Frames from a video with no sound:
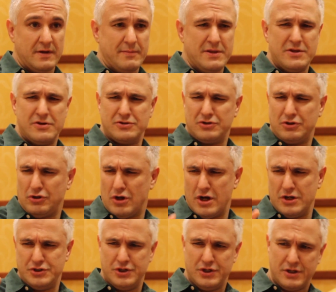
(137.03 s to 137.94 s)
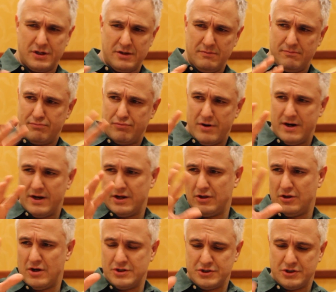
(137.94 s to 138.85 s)
I mean, there's logic and predicate
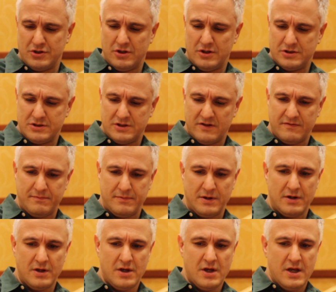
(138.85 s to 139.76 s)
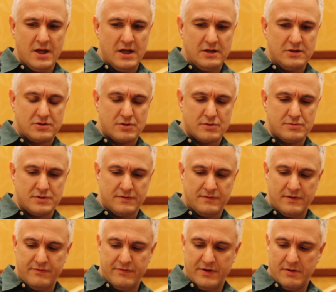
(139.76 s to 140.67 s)
logic and all that stuff, but in terms
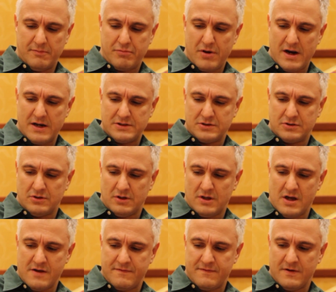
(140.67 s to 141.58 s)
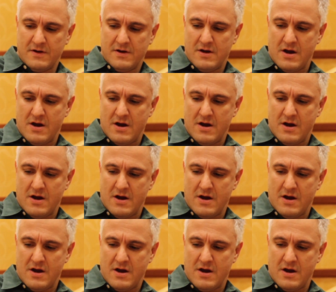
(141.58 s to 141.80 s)
of living a practical life,